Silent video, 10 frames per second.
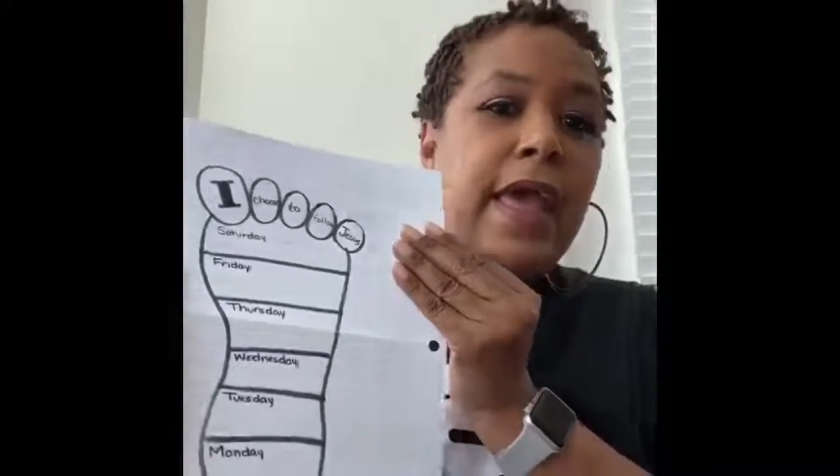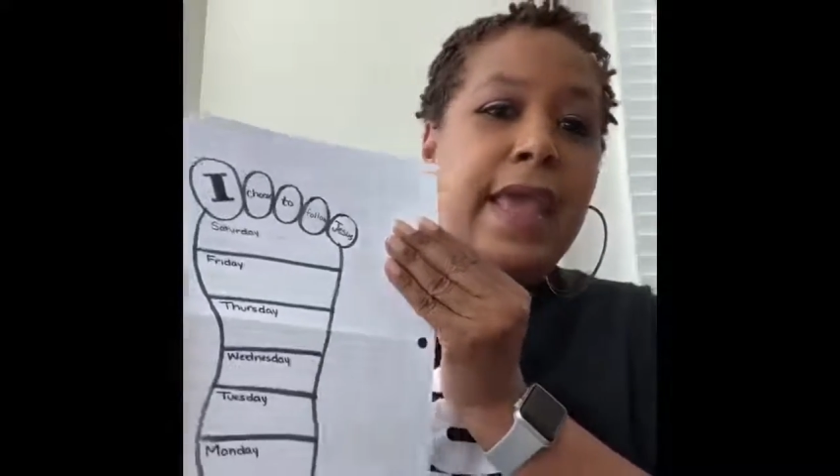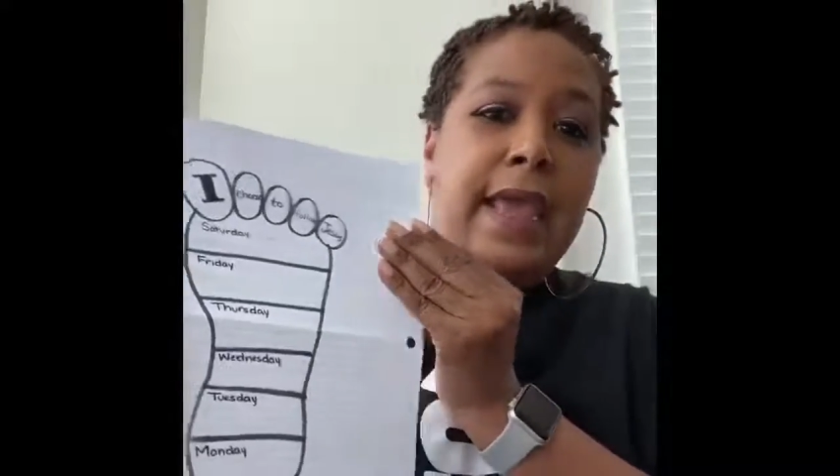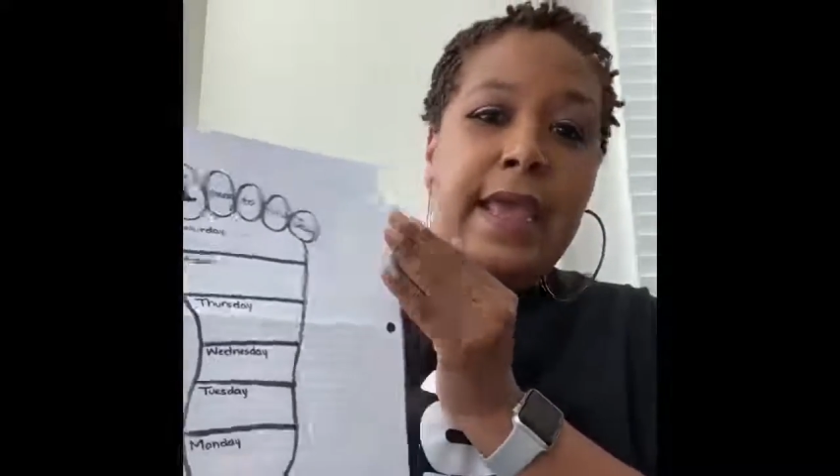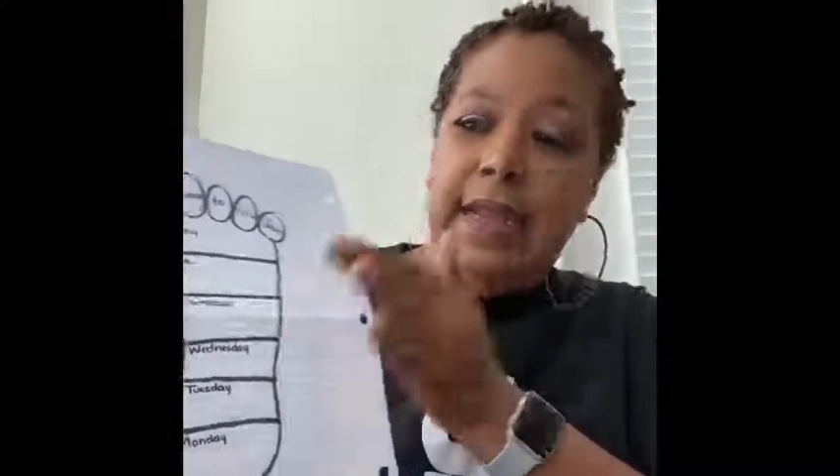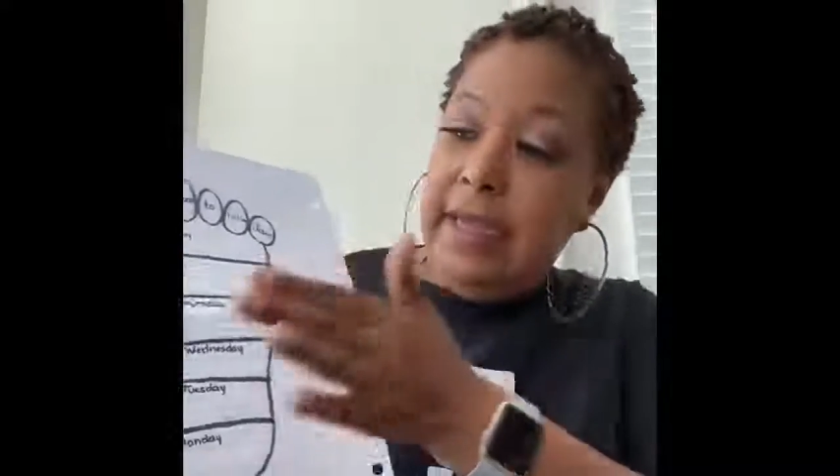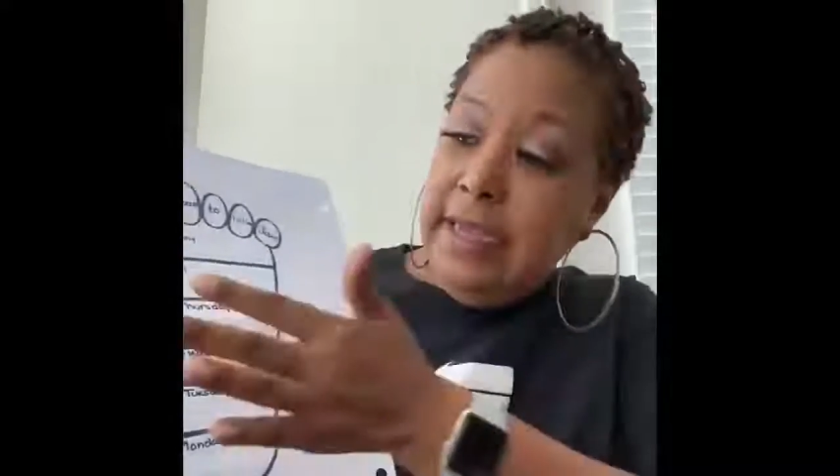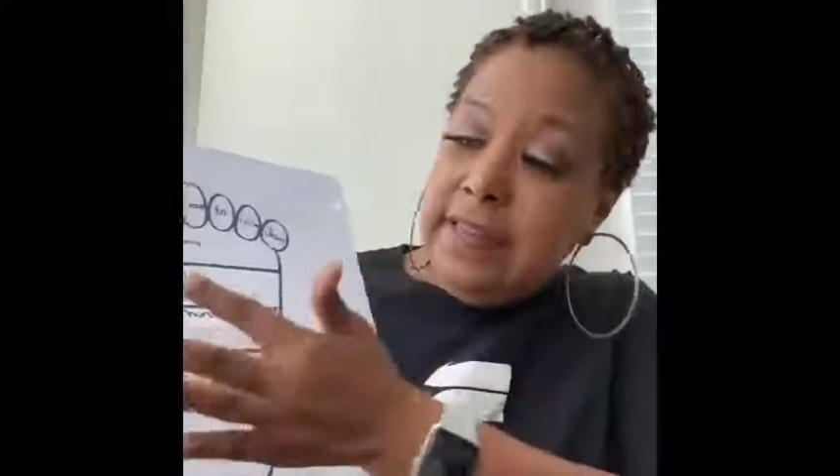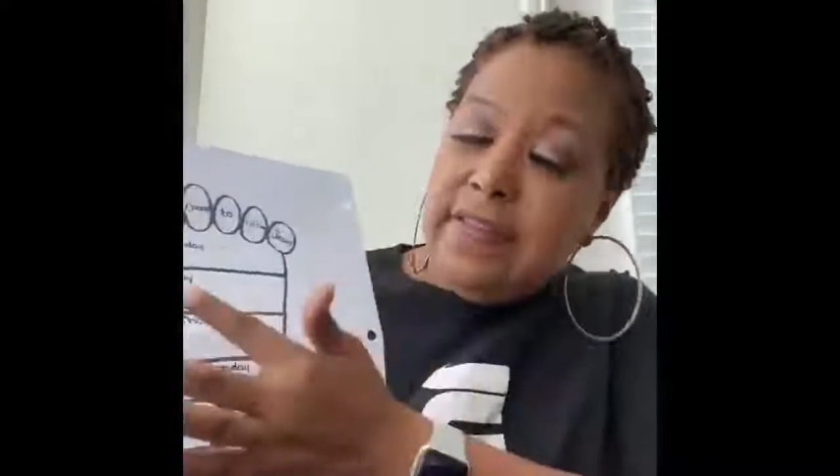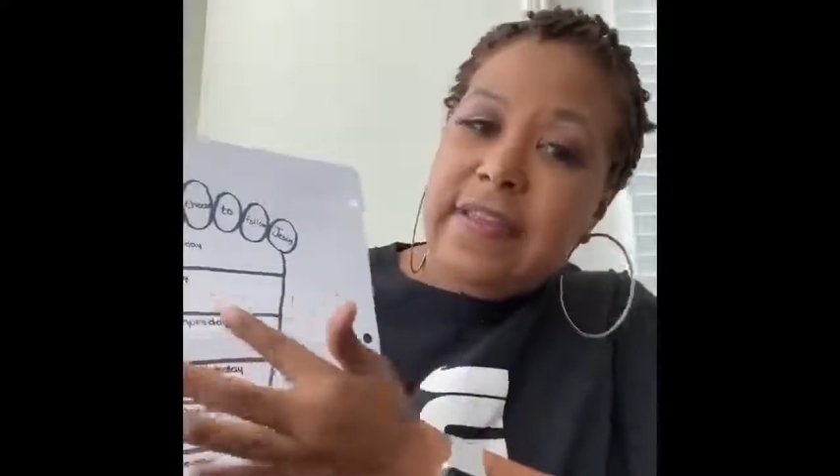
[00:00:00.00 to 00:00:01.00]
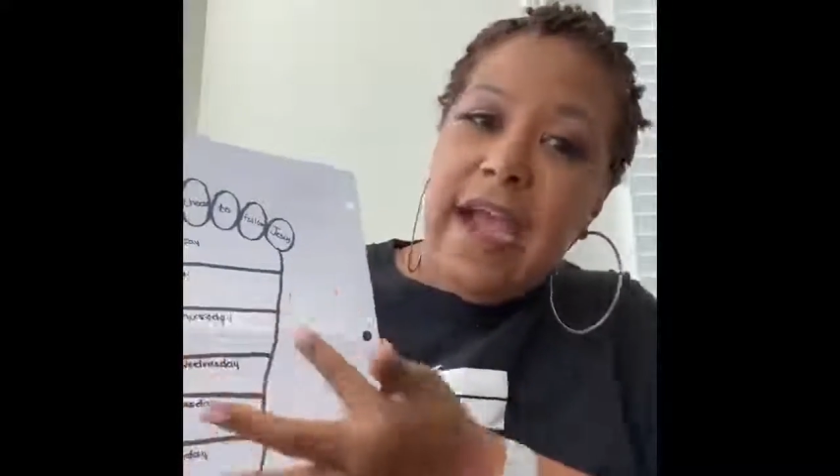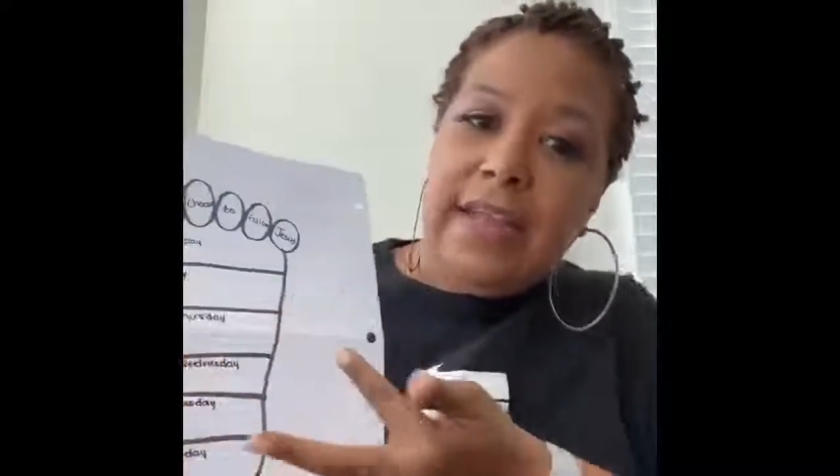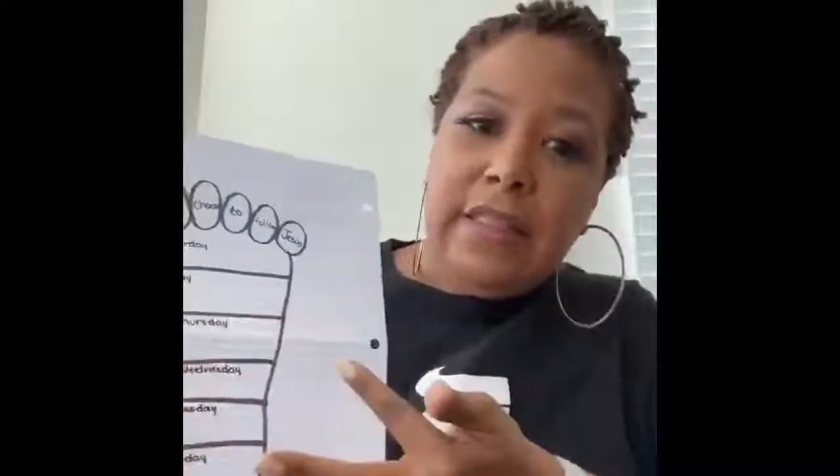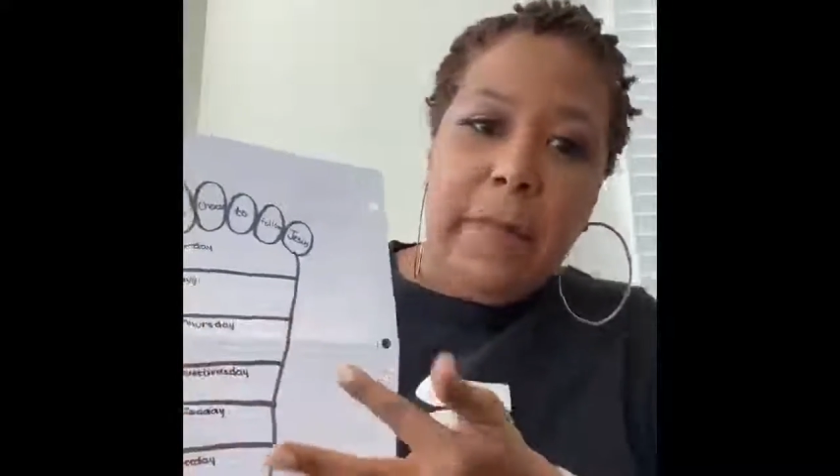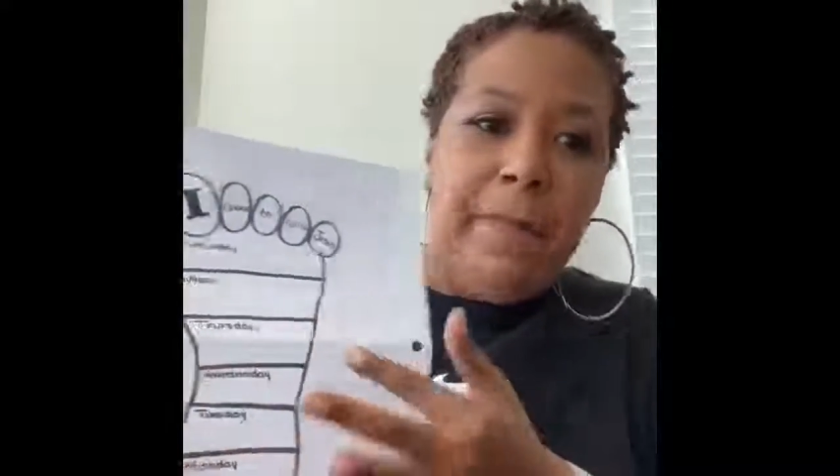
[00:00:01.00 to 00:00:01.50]
And
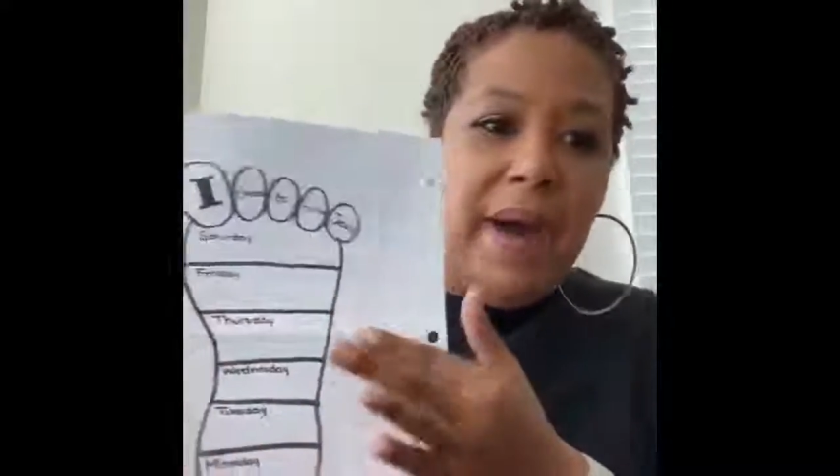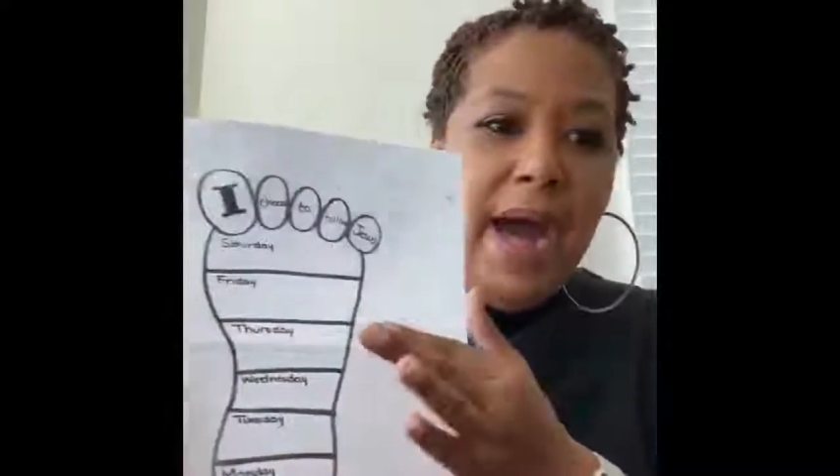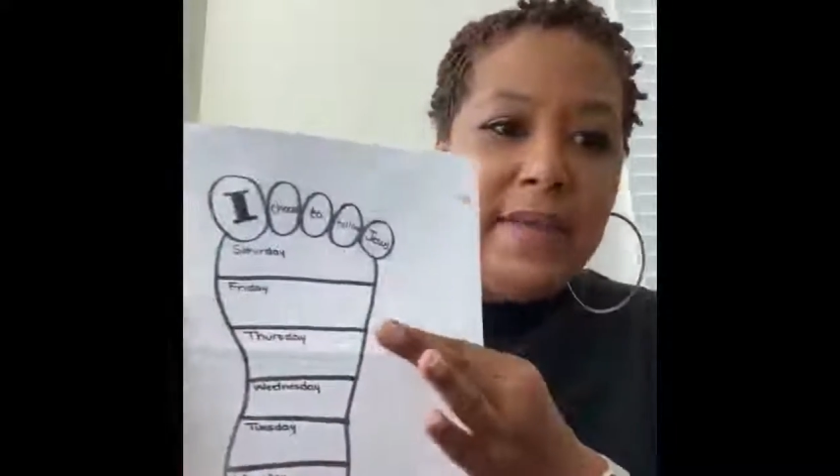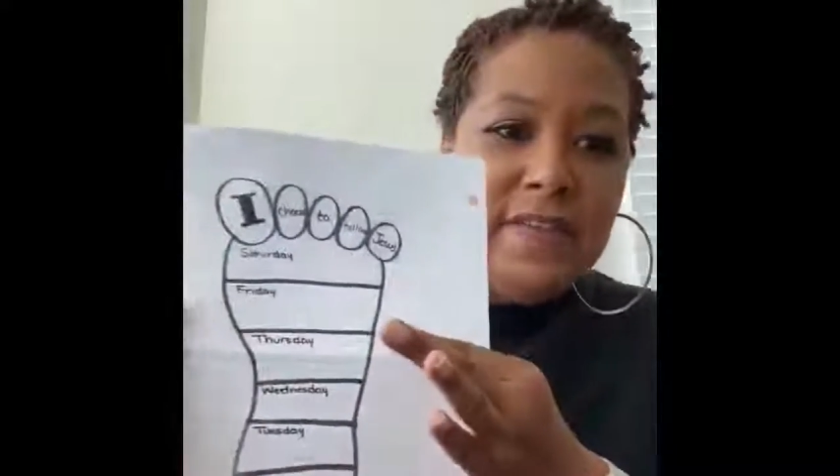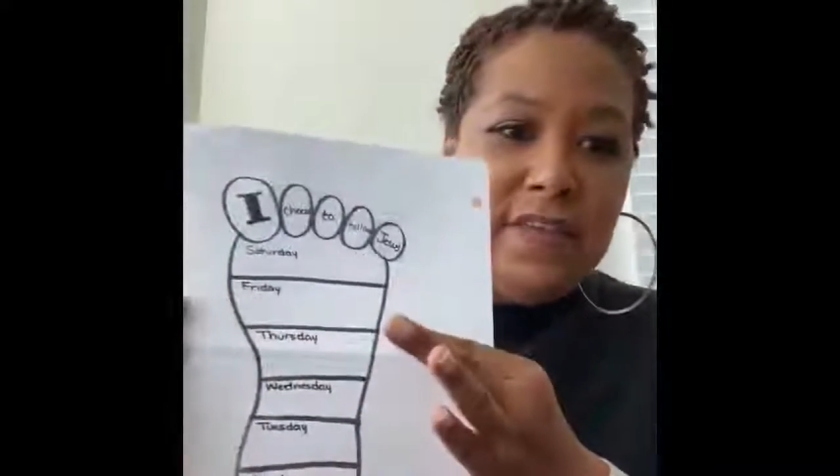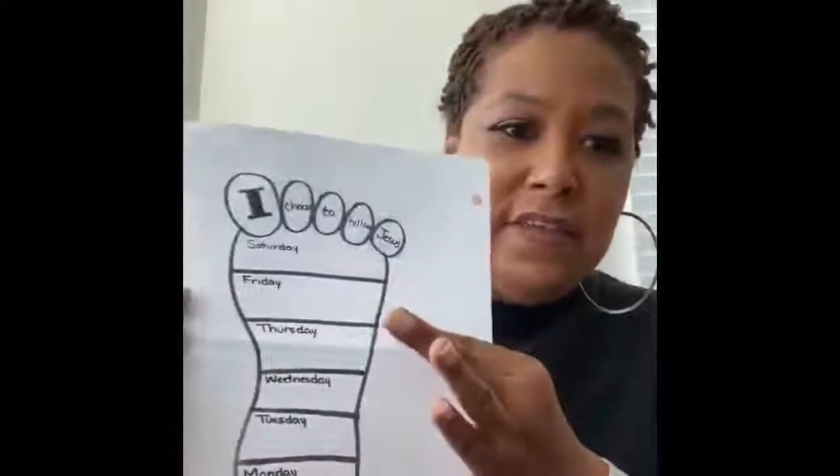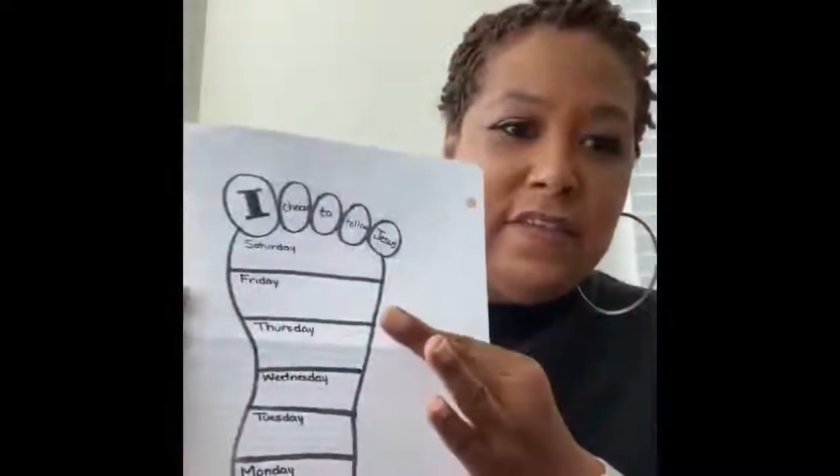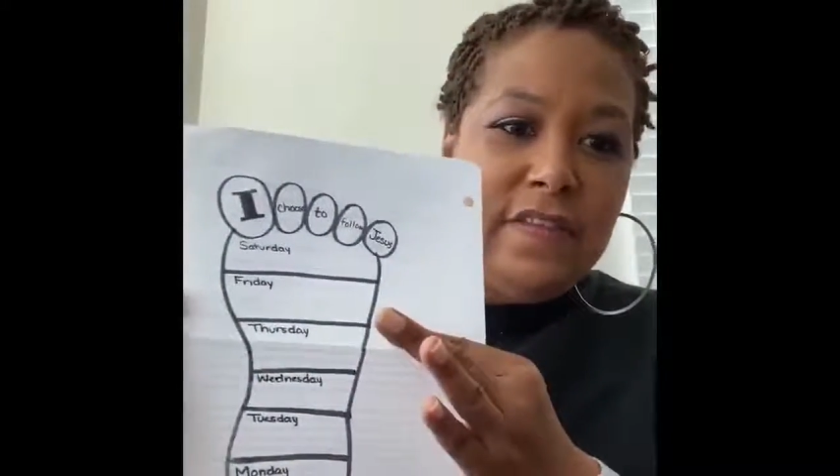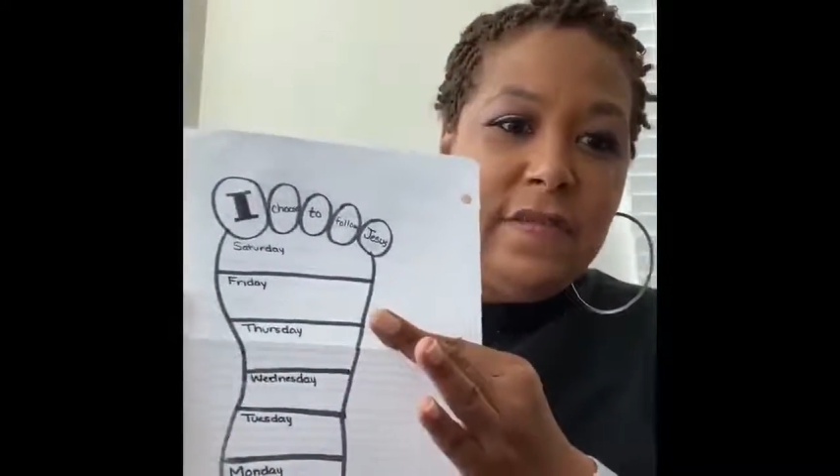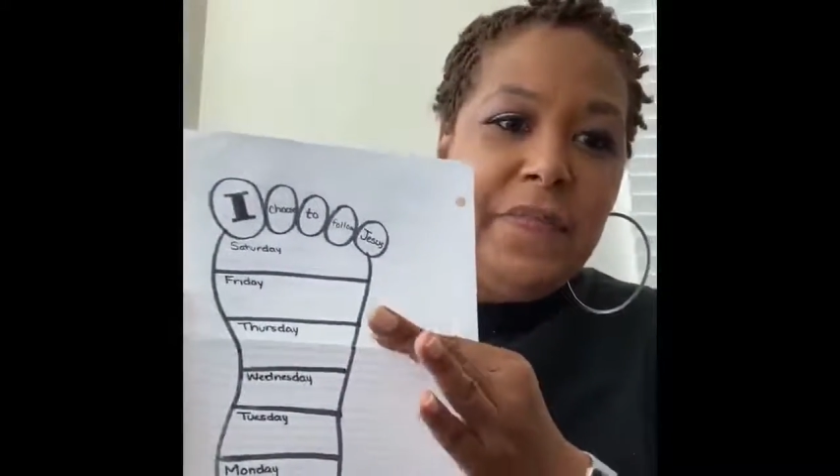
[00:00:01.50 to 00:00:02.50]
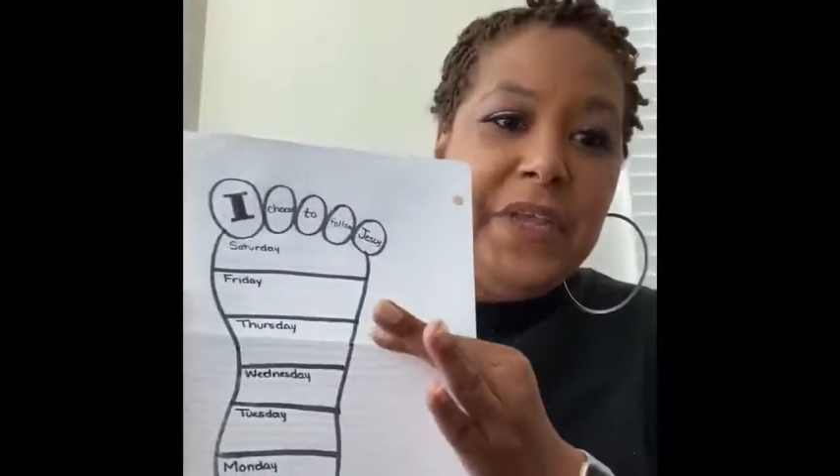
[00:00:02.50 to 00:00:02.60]
inside the boxes,